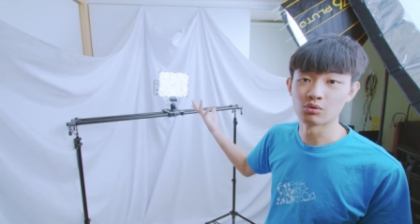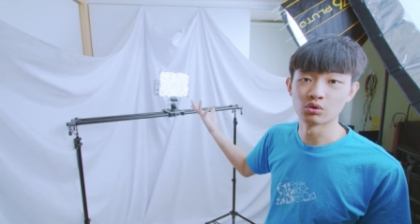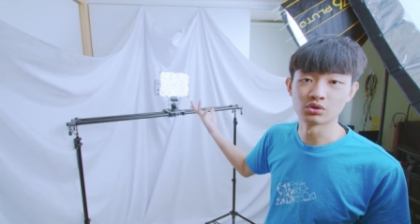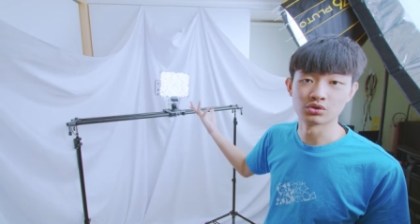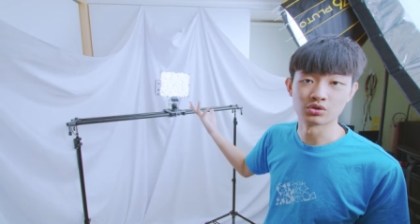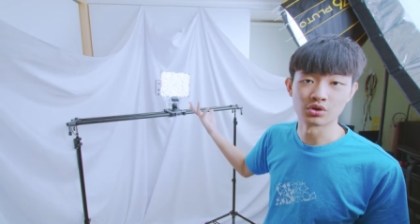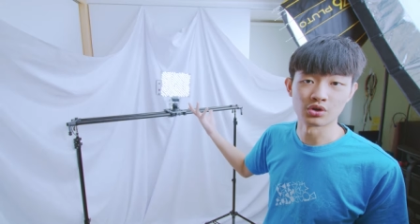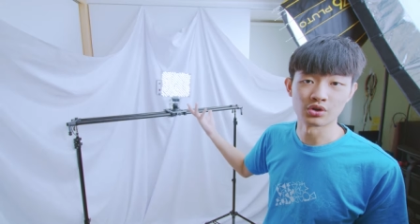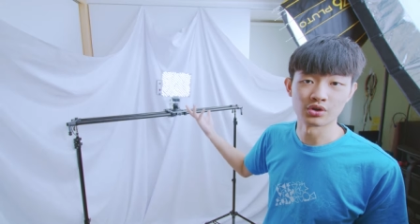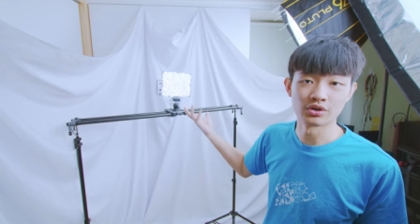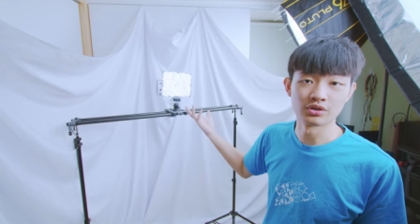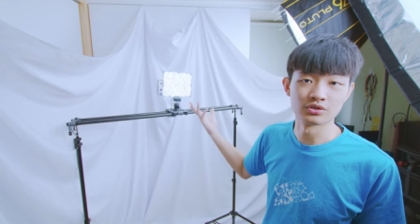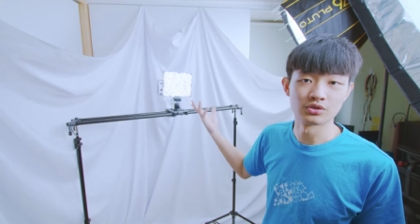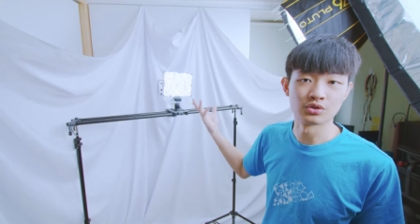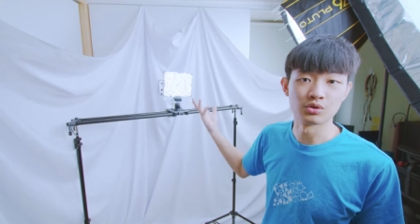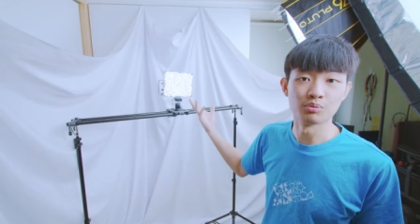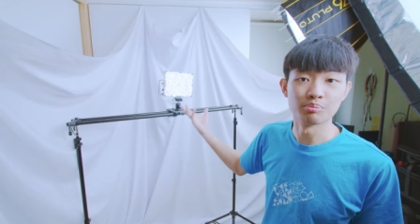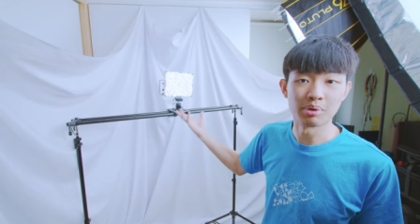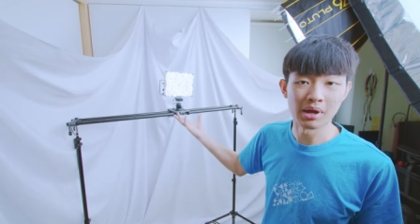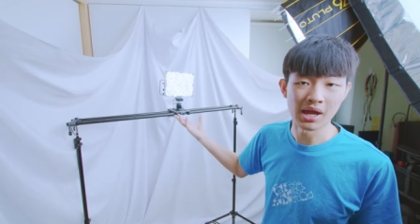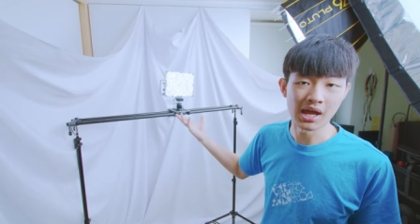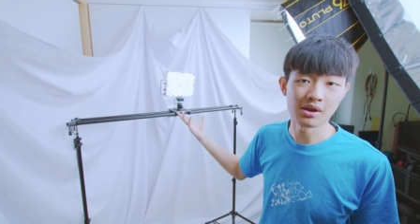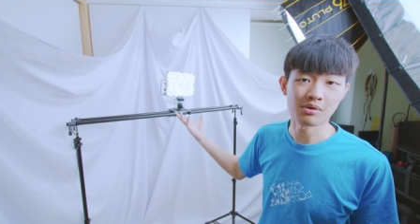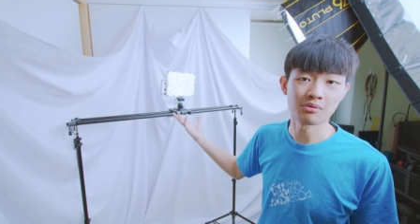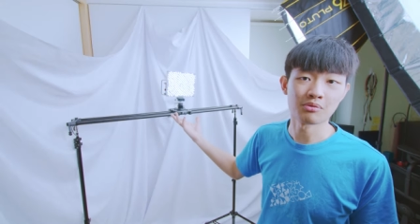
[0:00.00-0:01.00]
will turn to
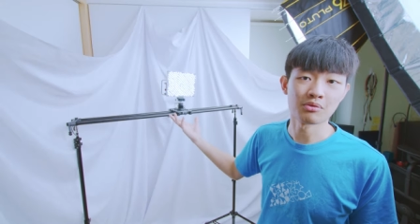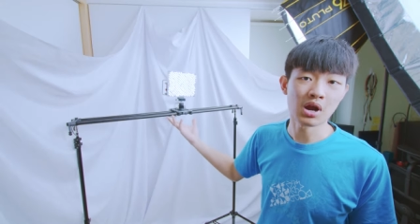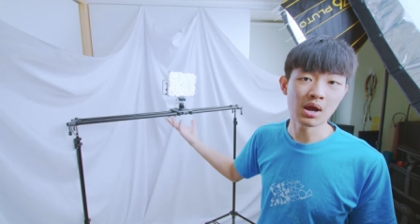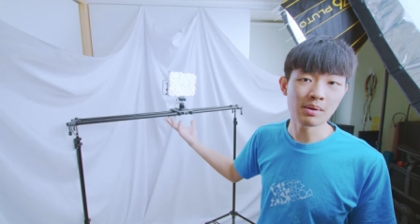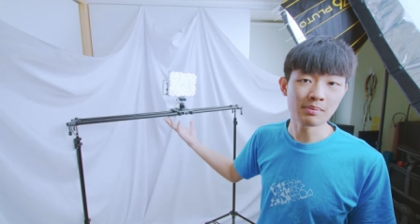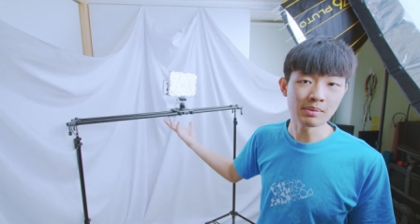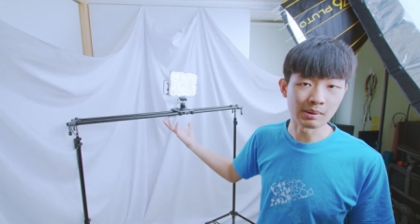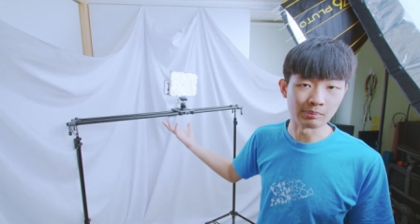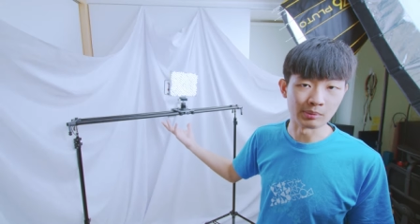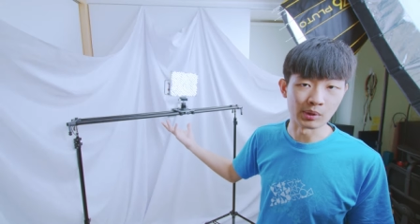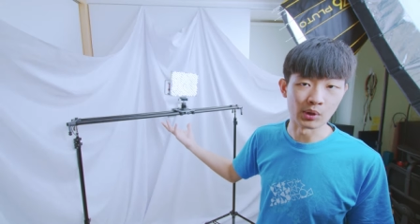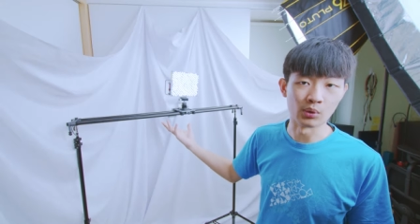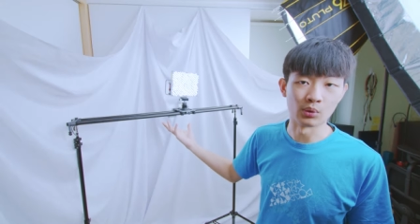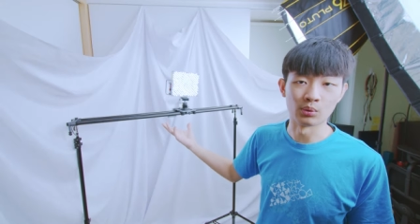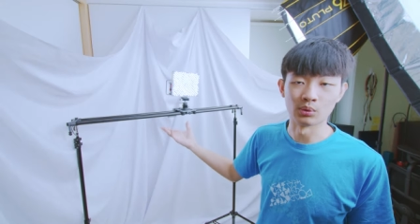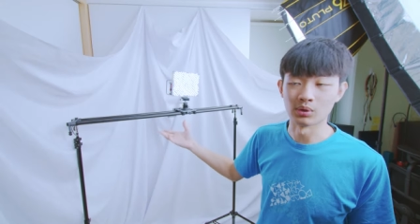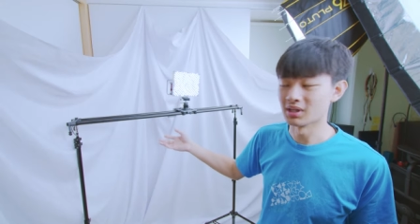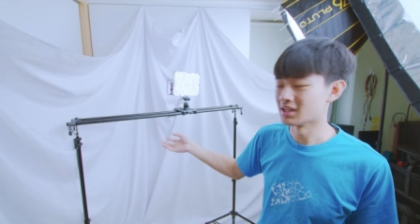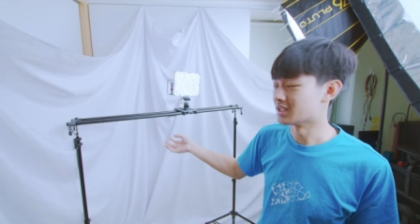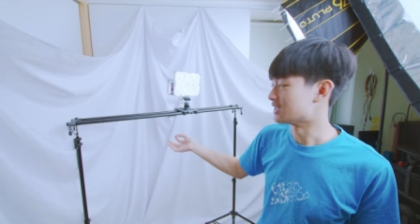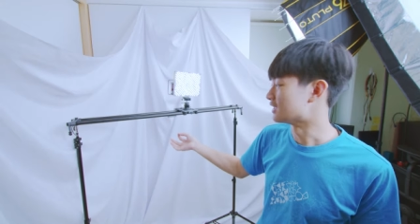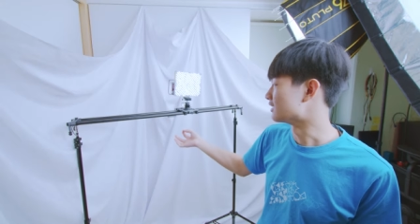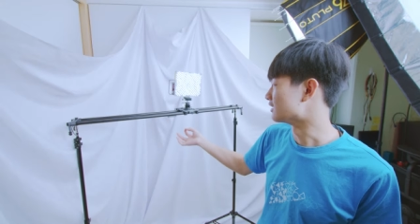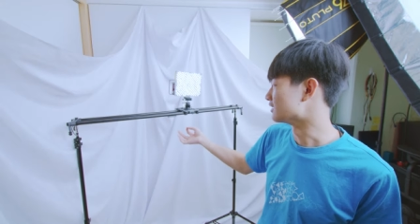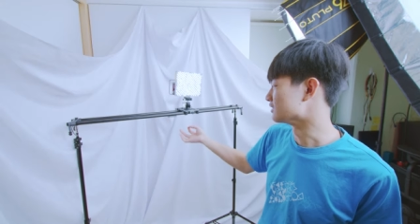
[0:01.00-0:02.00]
panorama mode.